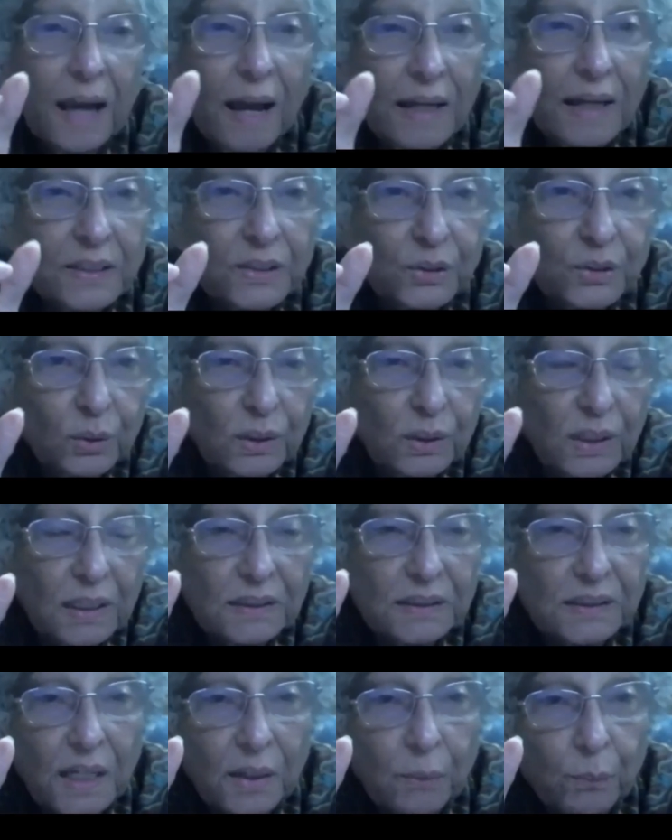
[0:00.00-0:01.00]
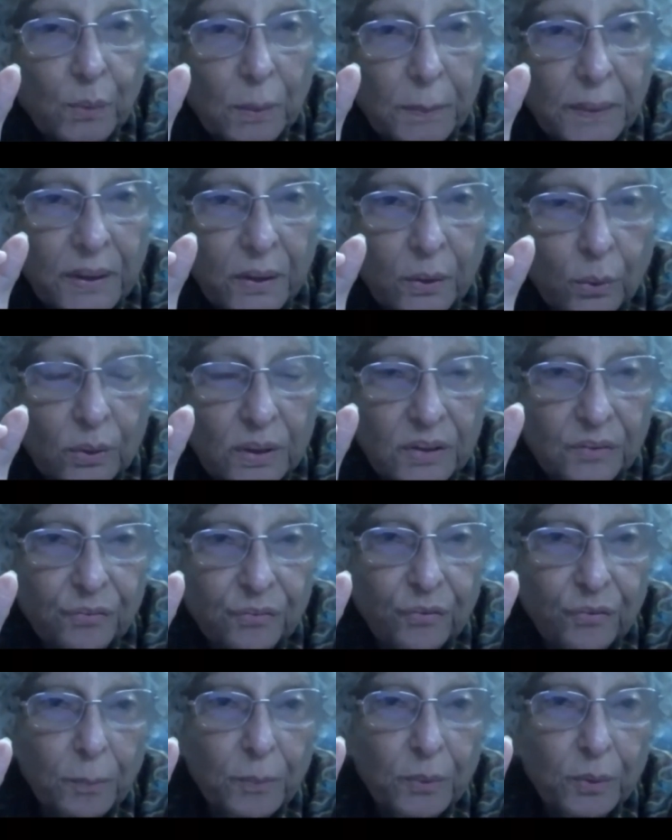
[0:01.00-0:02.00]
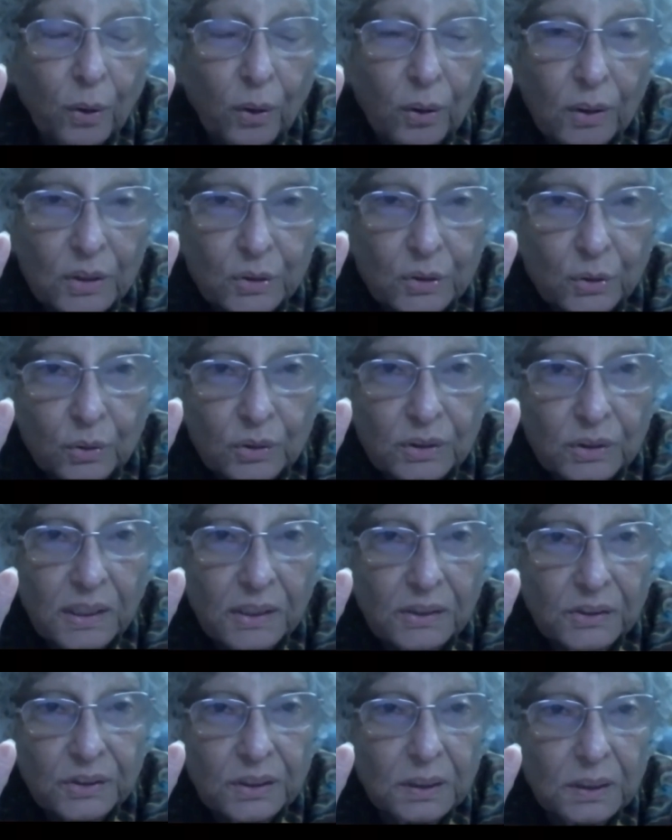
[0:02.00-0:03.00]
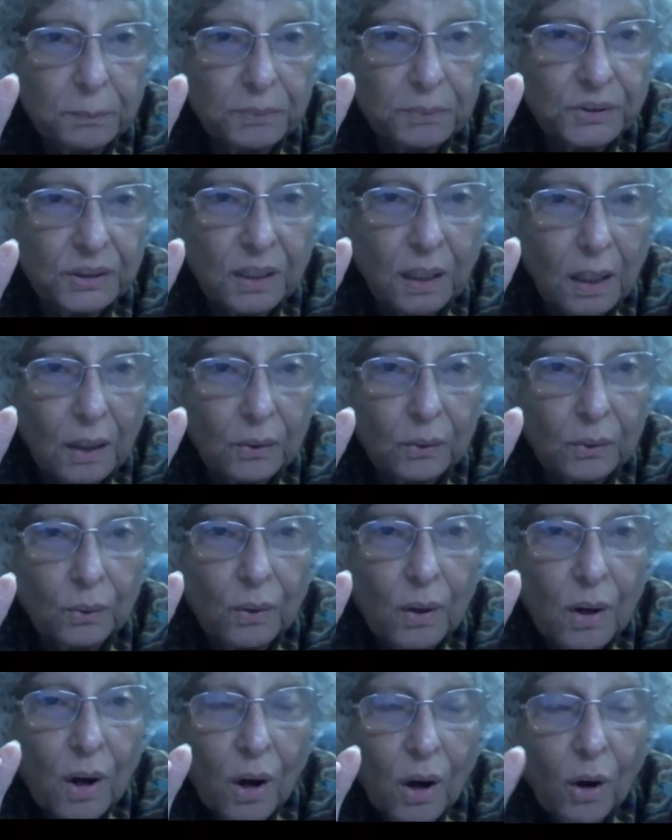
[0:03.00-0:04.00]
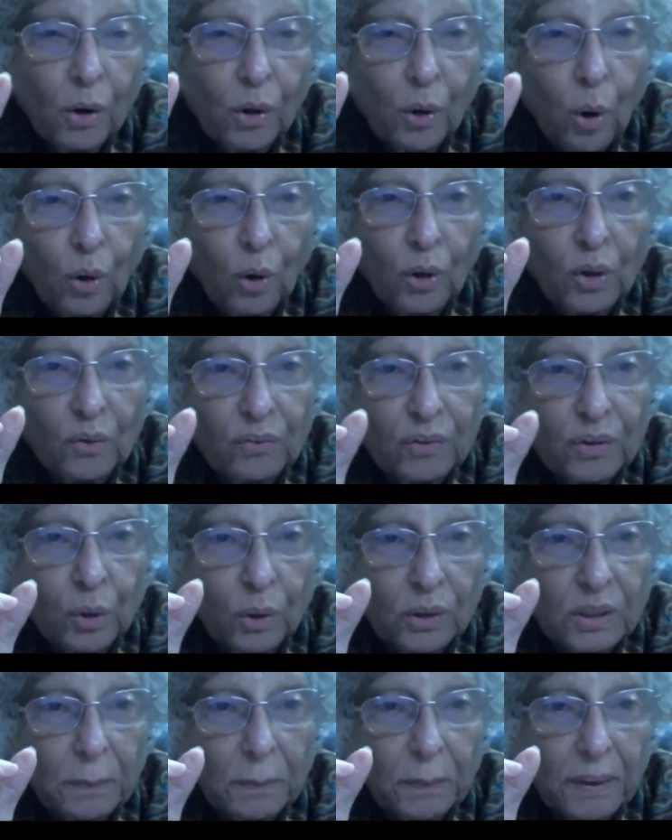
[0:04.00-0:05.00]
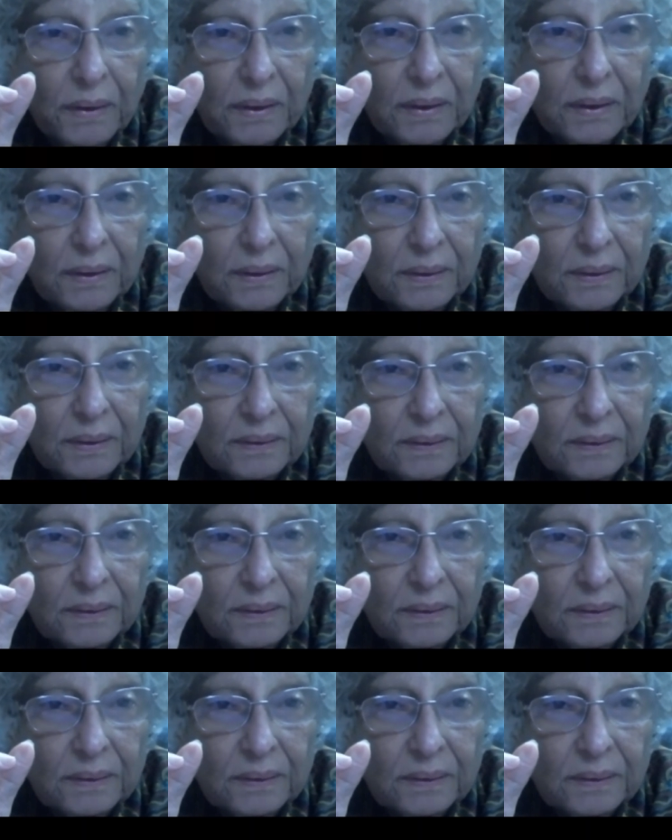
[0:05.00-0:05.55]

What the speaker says: high schoolers, will be only from your association, Chicago, or all of North America?